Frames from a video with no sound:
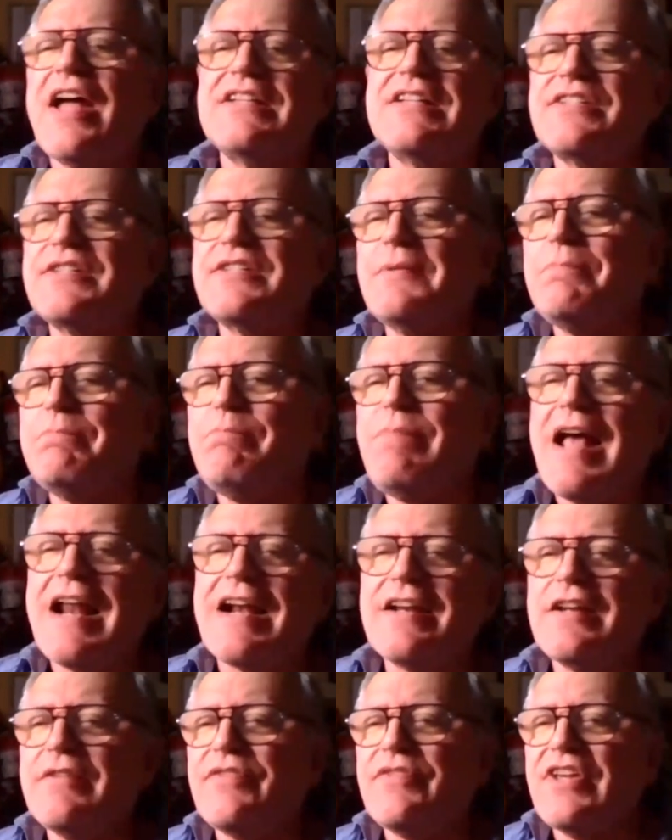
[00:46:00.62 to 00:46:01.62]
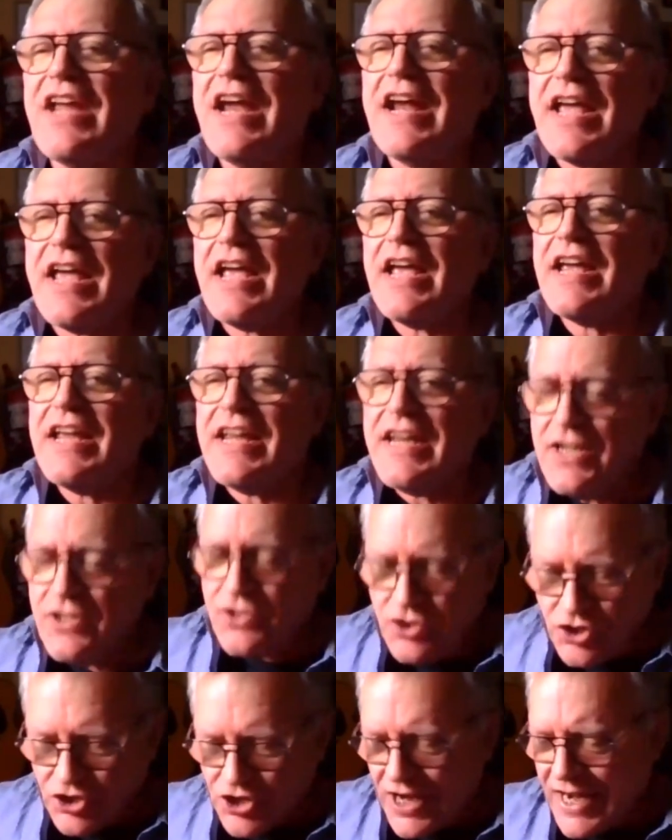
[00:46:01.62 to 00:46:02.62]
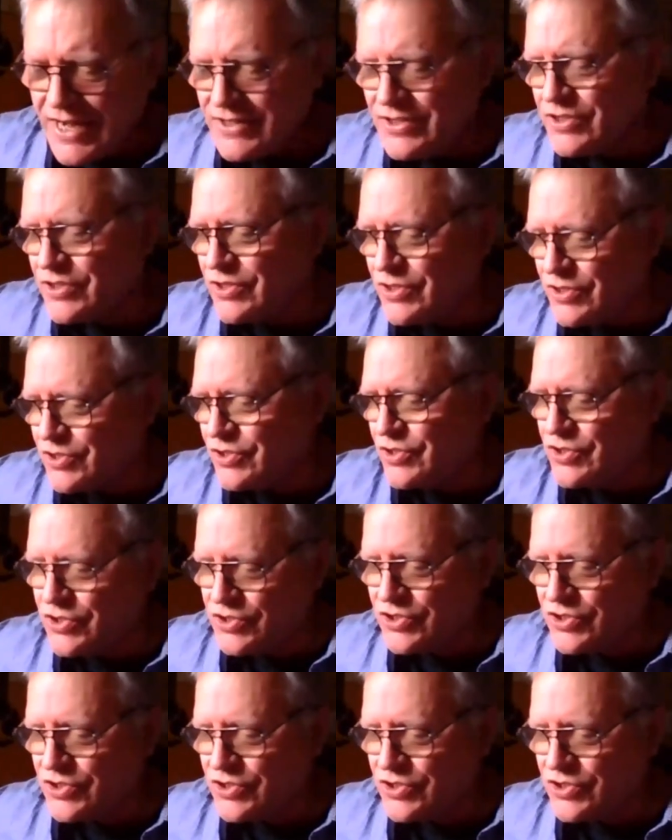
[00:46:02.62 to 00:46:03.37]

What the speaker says: that's the ballad of the NHS.